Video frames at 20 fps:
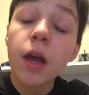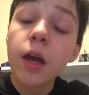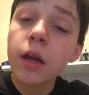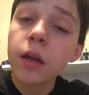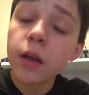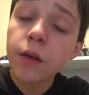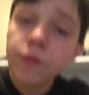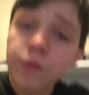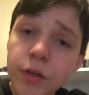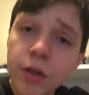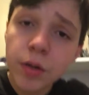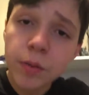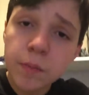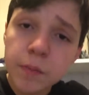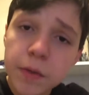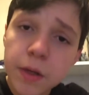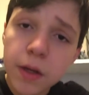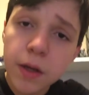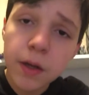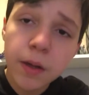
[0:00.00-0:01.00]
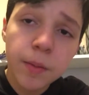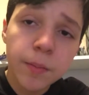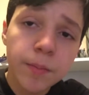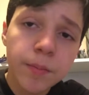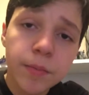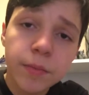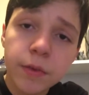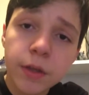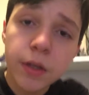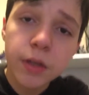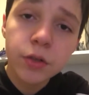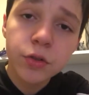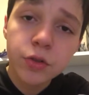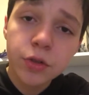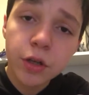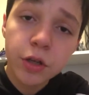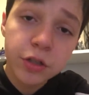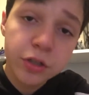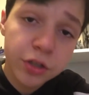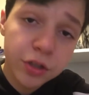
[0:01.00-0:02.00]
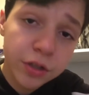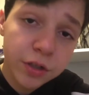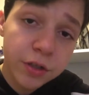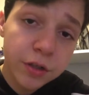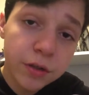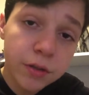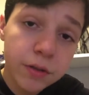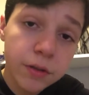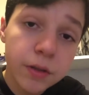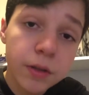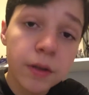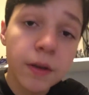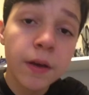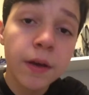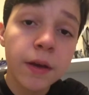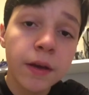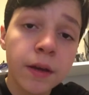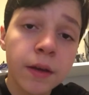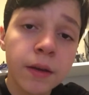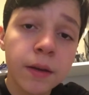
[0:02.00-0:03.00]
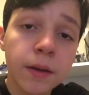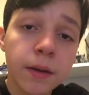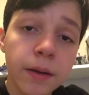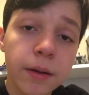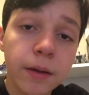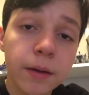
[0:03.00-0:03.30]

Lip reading: and I filmed the introduction to today